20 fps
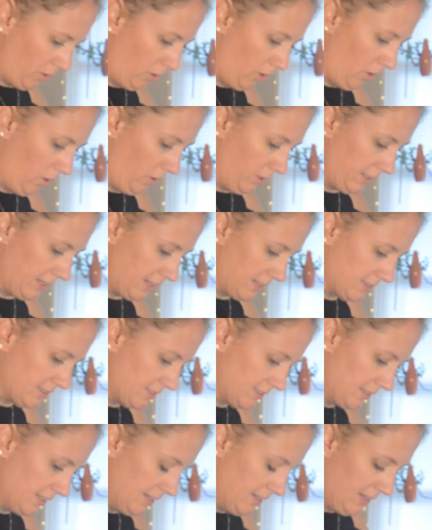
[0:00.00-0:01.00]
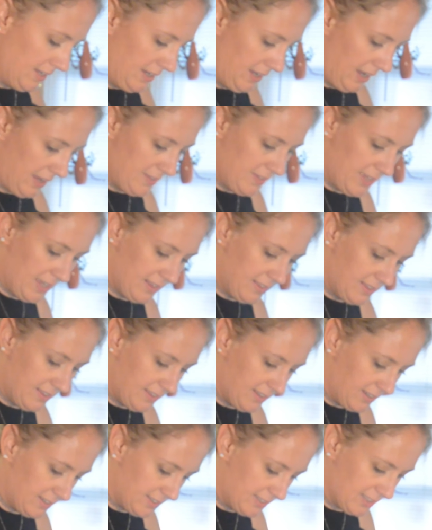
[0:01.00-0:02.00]
Oh yes. And then
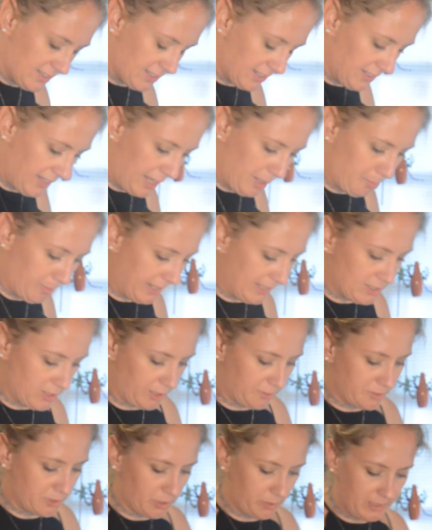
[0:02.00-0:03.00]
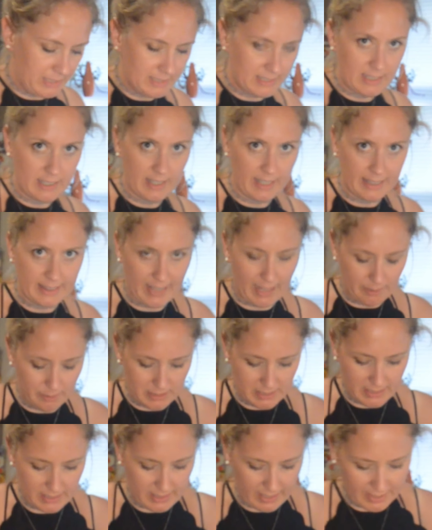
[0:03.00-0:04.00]
the leg breaks off so easy. Like that was
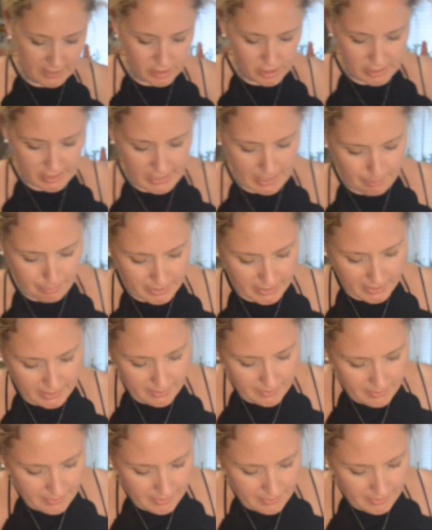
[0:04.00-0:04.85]
it. I just snapped it.